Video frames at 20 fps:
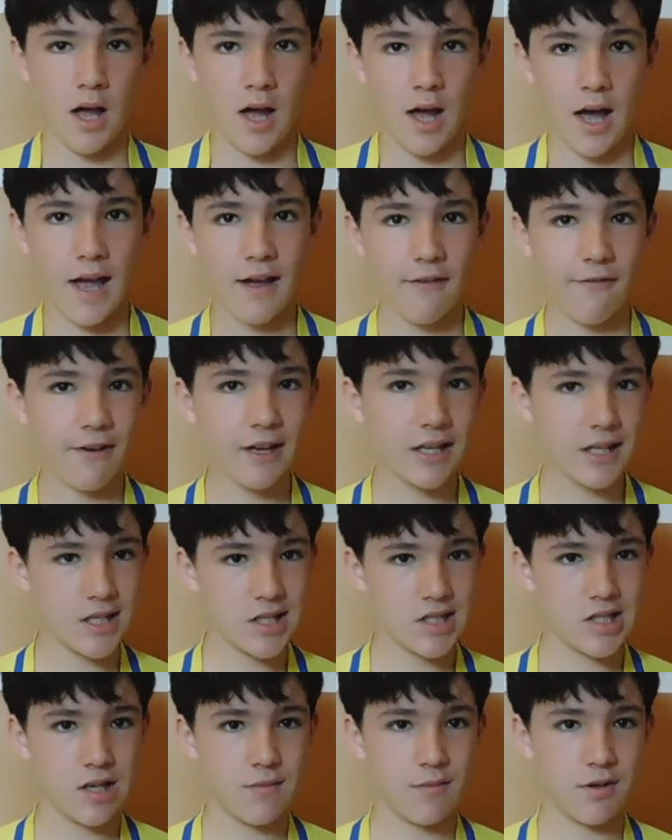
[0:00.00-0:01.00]
Hey, thank
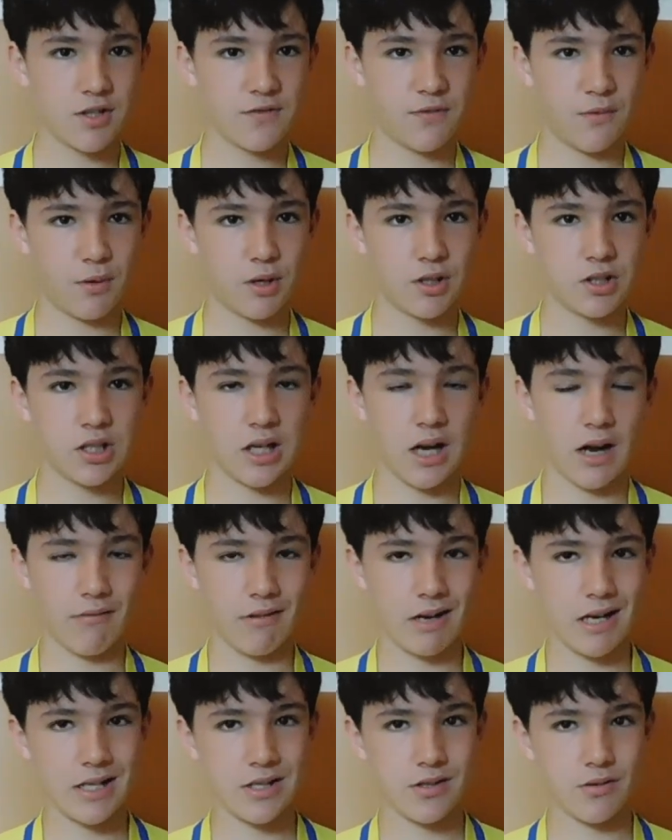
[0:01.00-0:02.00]
you so much for watching. I
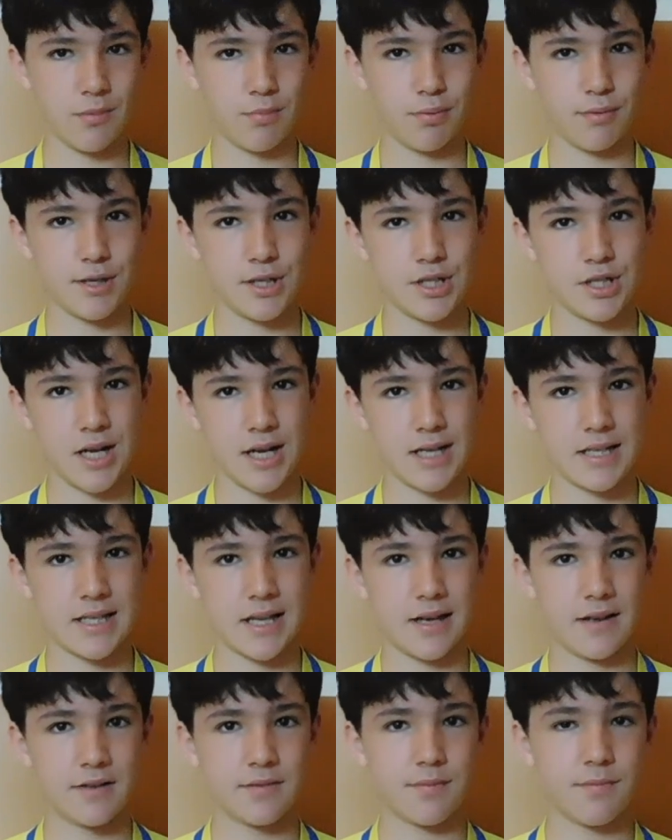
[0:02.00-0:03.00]
really do appreciate
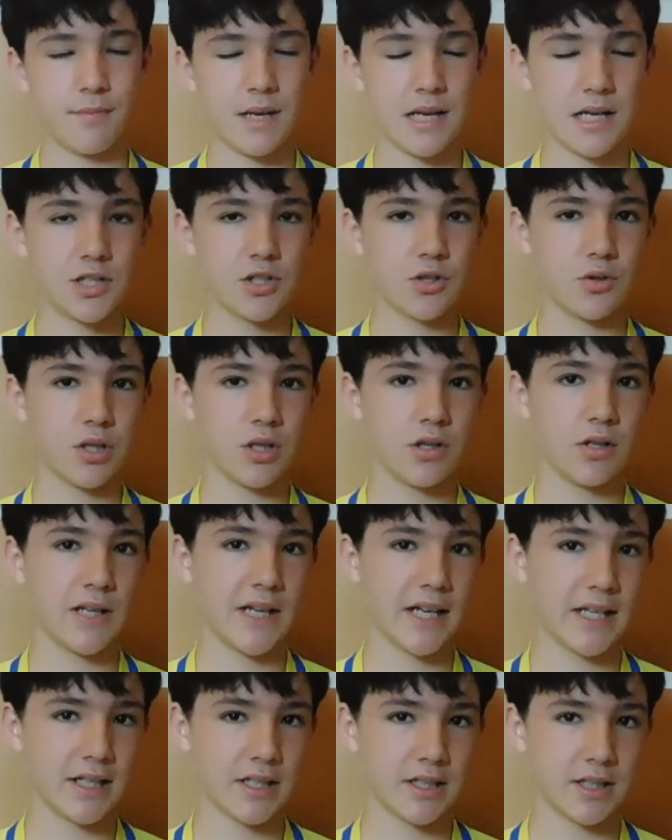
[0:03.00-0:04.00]
it. Make sure you
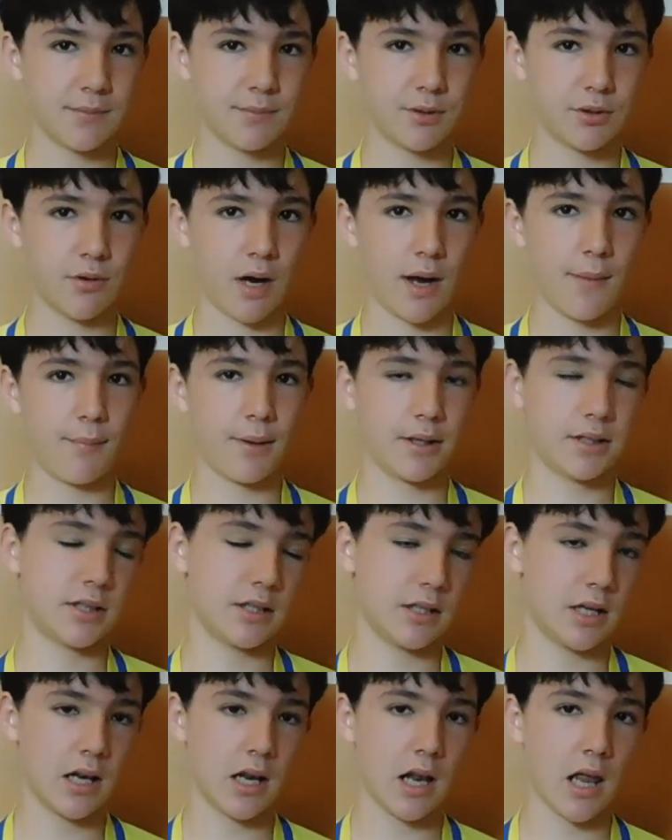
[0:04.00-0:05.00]
hit the subscribe
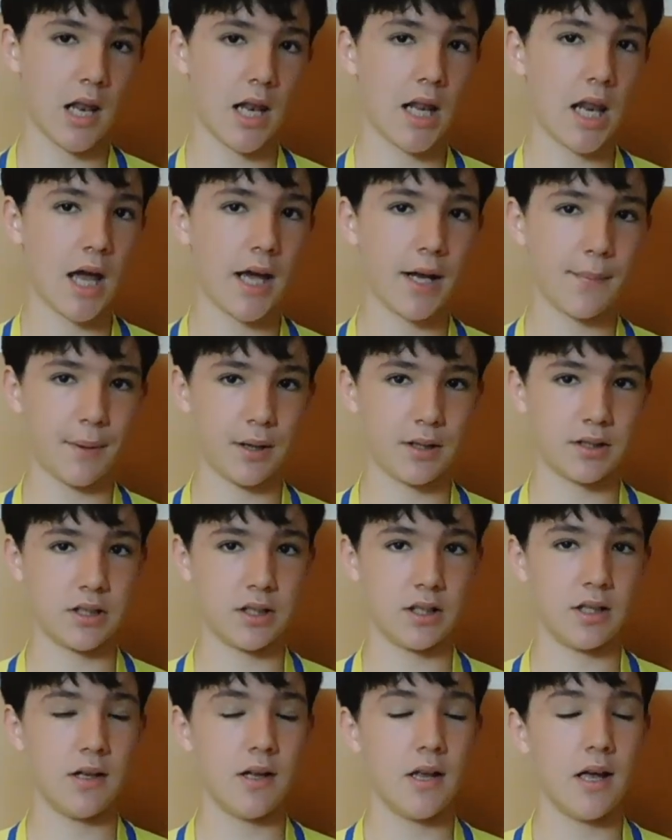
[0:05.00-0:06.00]
button, like
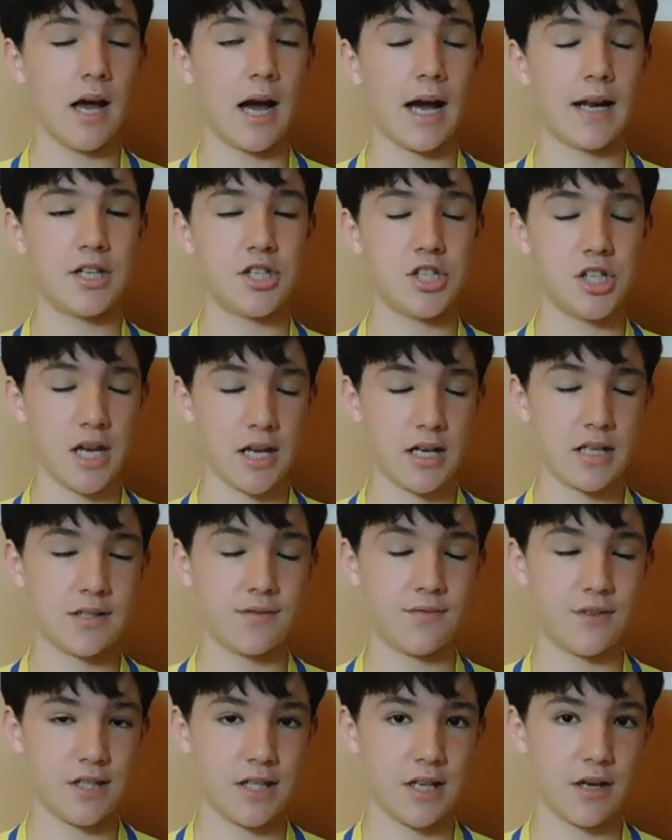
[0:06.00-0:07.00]
button, and share
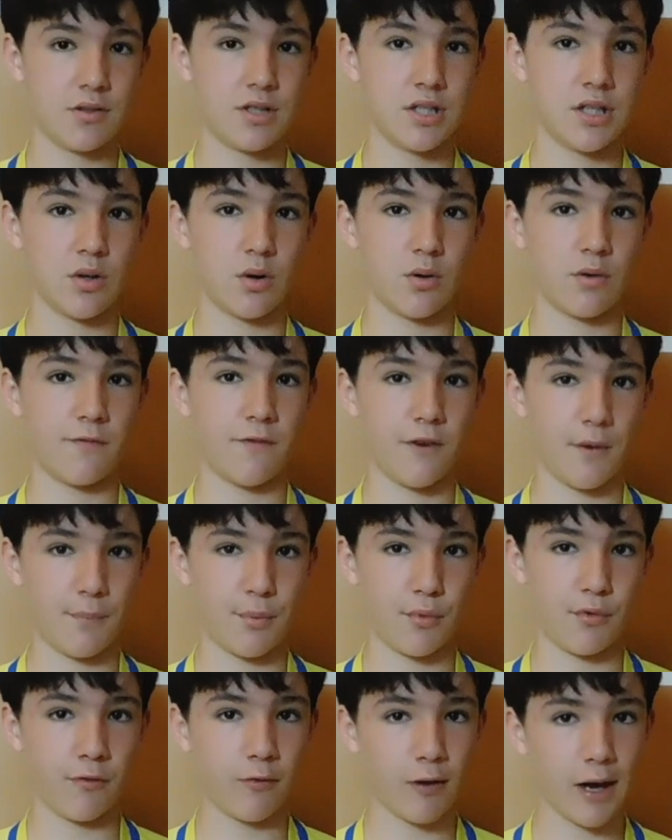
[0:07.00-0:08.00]
this video to your
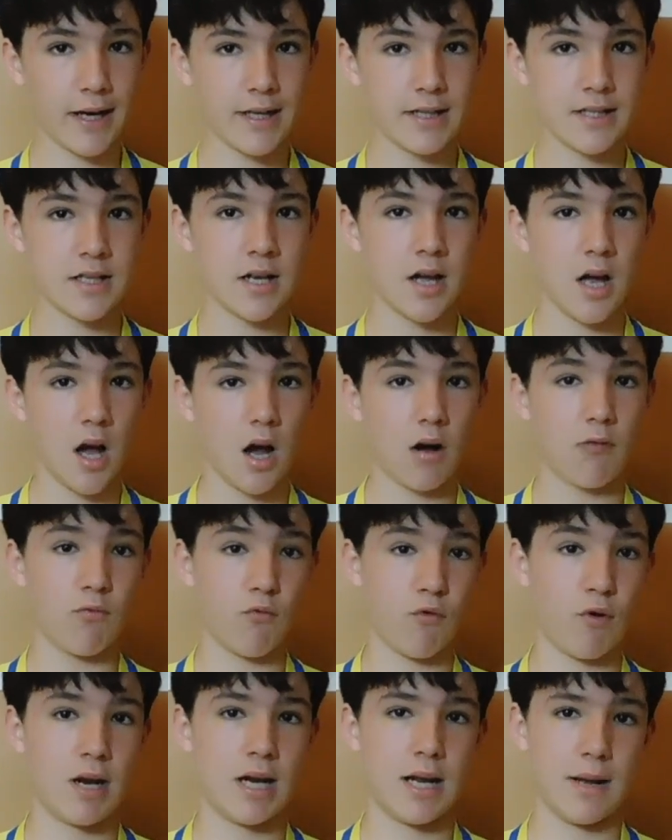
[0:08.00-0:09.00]
football friends. I
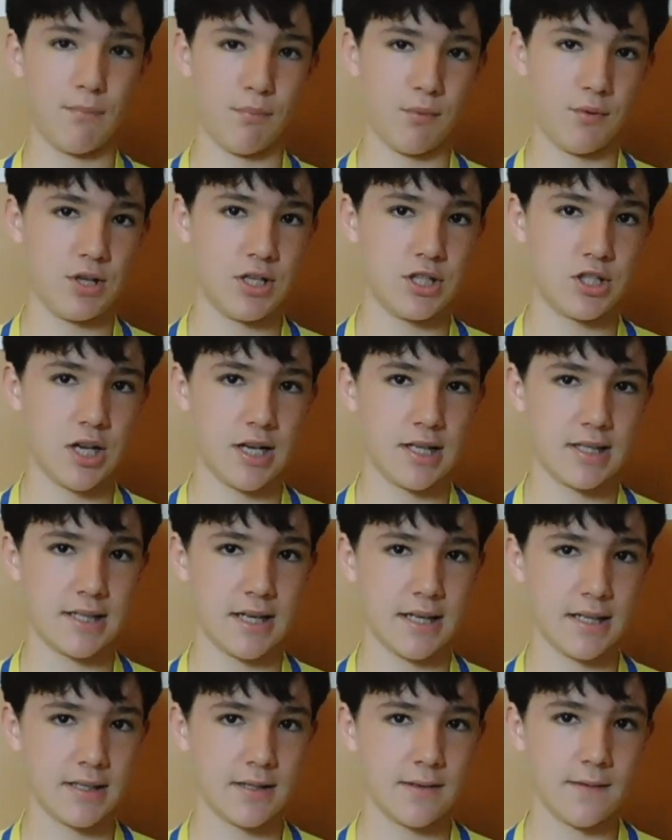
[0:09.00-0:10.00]
really appreciate it.